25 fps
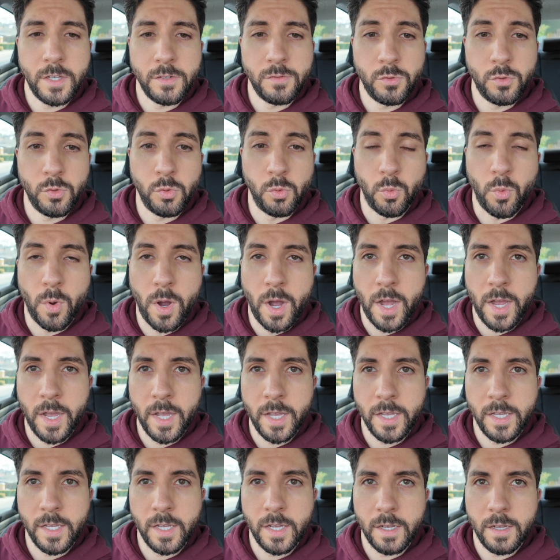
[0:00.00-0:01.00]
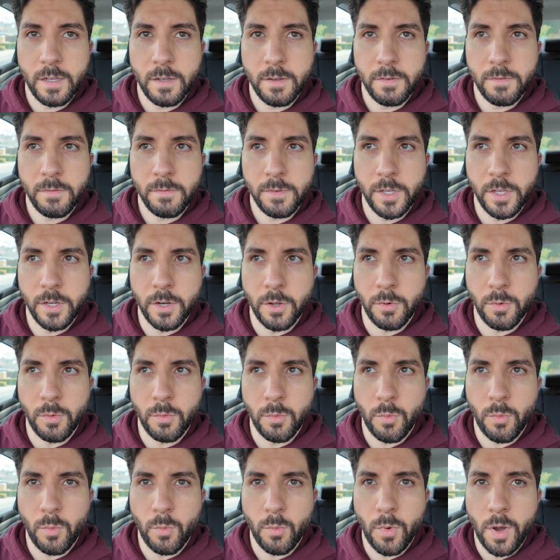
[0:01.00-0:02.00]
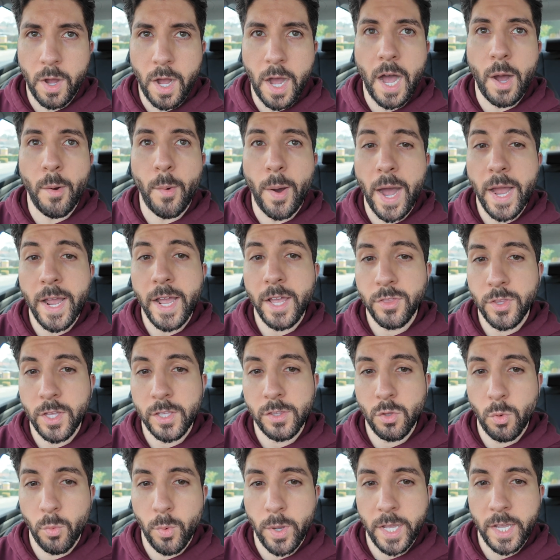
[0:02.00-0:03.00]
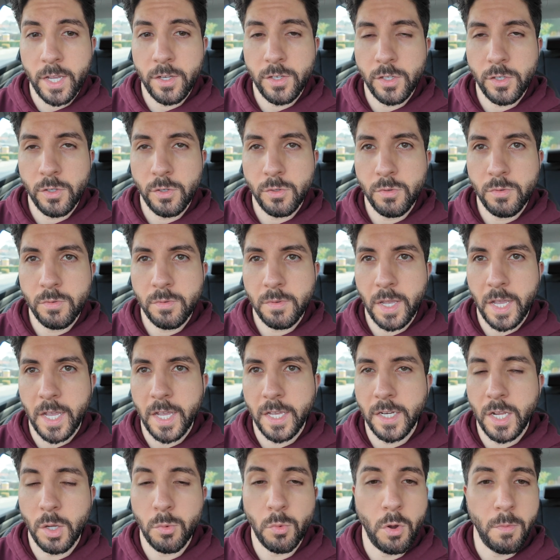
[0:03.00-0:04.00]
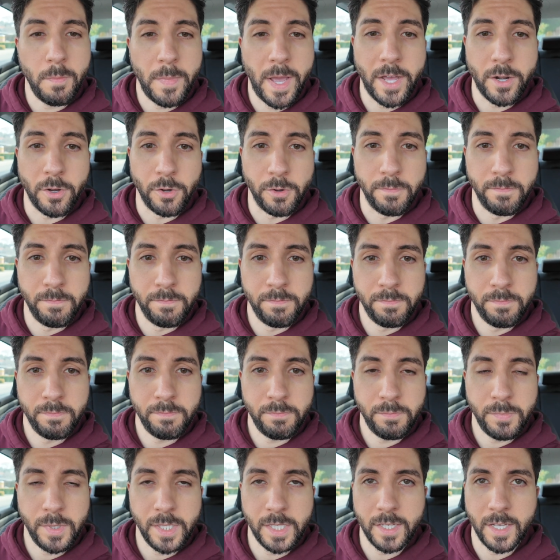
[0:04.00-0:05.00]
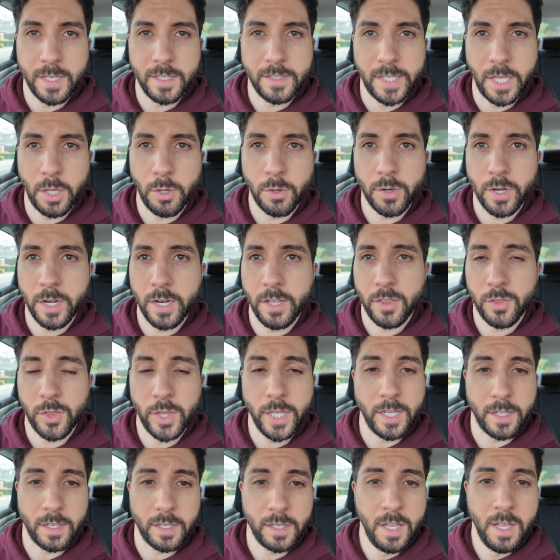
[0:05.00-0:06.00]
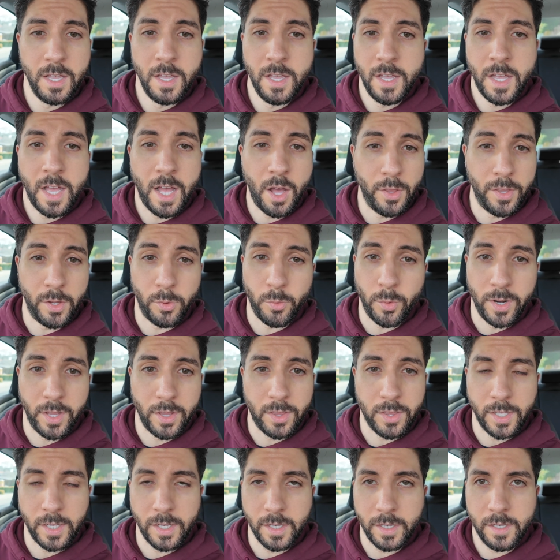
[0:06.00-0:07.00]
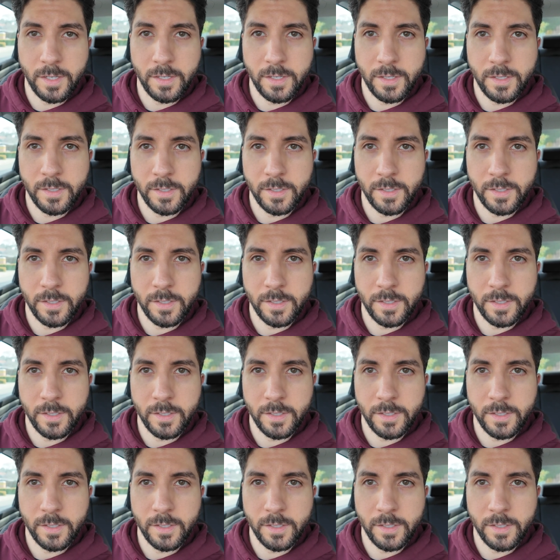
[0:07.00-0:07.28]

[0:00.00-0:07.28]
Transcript: as to why, why I think the way I do, and it won't matter, because they're going to think how they want to think,